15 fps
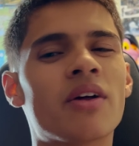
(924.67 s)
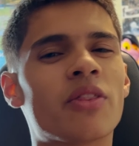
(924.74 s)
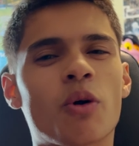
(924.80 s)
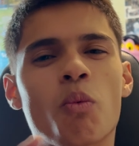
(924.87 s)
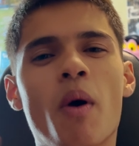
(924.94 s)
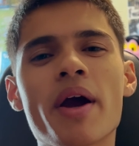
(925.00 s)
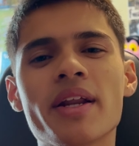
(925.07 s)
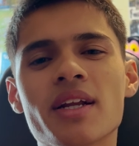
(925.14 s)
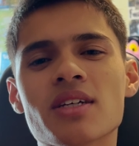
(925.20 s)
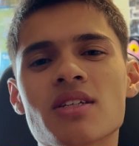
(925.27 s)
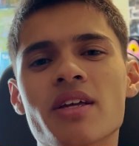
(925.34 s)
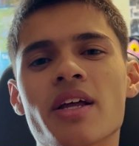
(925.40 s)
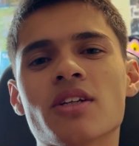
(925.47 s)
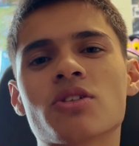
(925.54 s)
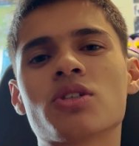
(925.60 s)
The white is
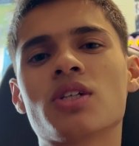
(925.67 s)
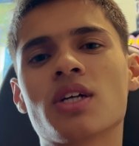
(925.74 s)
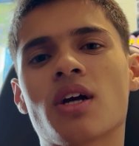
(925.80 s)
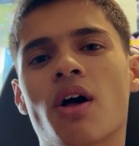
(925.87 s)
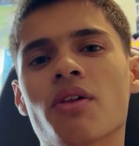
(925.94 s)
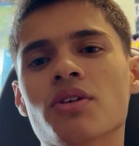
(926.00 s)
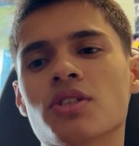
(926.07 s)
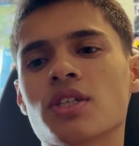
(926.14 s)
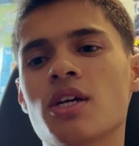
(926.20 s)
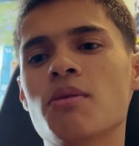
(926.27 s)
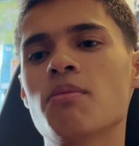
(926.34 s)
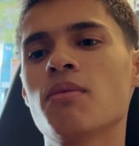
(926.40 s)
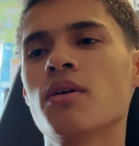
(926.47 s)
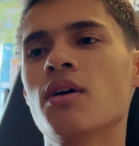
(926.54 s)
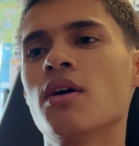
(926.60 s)
an interesting color
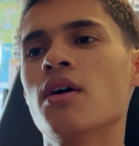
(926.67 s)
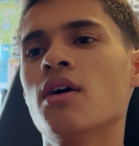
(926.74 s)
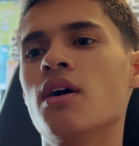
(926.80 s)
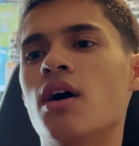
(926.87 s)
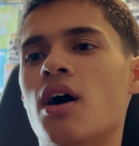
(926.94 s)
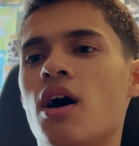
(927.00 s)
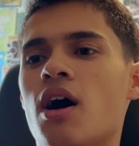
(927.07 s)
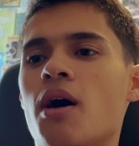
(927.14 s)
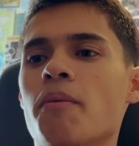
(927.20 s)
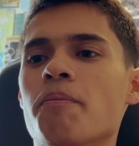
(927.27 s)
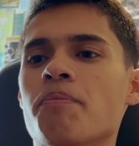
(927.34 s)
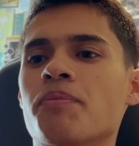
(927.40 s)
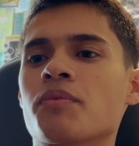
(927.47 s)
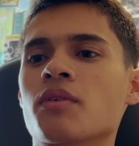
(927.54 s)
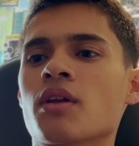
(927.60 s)
scheme,
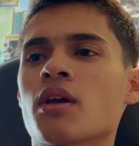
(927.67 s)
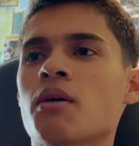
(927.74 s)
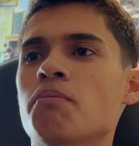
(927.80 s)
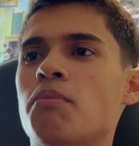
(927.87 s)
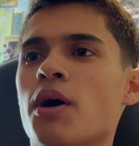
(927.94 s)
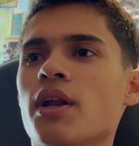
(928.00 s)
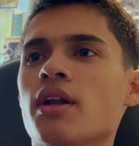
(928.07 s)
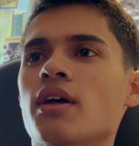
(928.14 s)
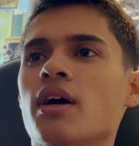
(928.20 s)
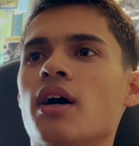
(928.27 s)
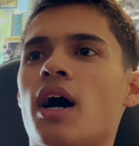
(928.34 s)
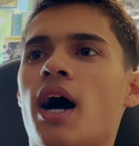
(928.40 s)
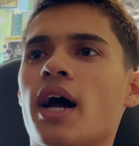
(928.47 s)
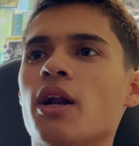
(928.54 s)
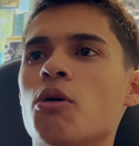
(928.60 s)
but
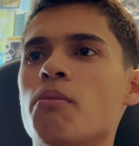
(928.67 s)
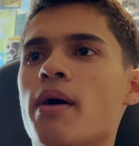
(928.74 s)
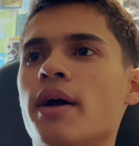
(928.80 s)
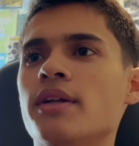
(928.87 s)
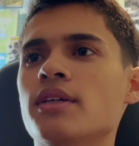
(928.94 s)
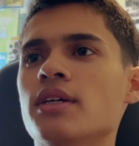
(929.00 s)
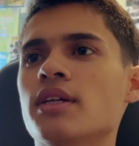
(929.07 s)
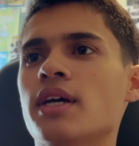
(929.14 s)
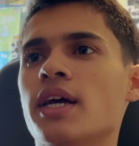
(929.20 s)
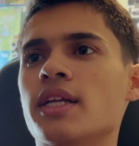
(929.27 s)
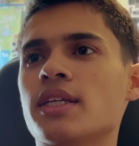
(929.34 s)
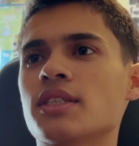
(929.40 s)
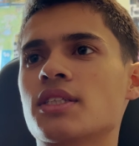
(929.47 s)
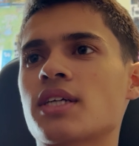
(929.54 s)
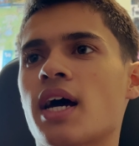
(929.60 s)
I don't mind it.
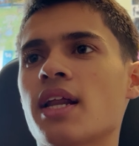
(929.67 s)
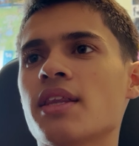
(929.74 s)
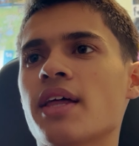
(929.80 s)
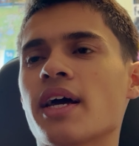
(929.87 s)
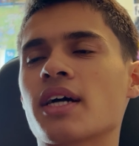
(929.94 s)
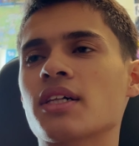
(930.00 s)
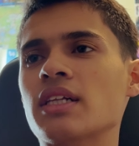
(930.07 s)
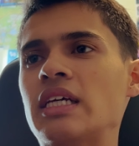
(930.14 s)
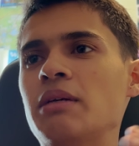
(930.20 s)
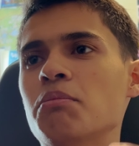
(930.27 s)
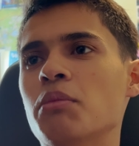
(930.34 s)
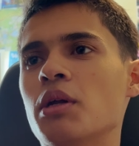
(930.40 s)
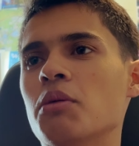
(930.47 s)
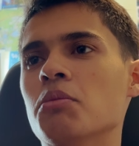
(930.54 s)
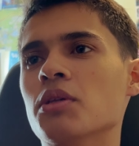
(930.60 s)
It's kind of that clean,
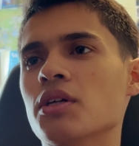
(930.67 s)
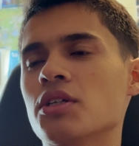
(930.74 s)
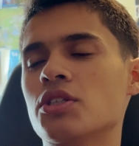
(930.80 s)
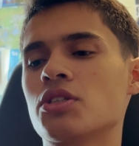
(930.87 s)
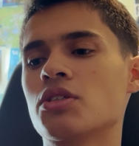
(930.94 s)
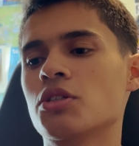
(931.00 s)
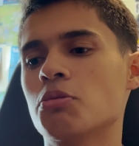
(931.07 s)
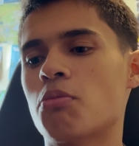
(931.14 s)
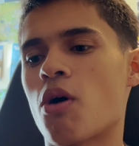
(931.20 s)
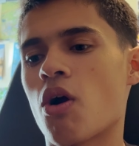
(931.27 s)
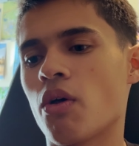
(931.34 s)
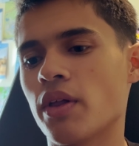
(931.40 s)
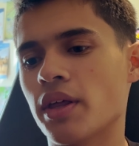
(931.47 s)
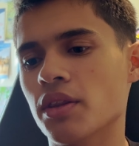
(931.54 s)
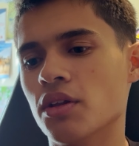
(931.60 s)
minimalist
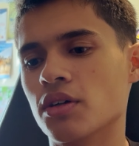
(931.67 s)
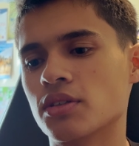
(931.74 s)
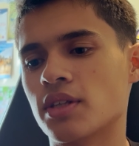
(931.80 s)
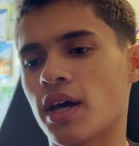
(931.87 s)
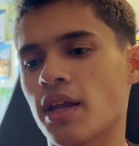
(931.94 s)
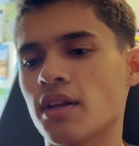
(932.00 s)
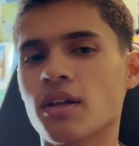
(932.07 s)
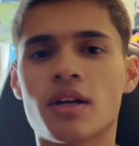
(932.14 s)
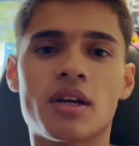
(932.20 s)
Tomorrowland look that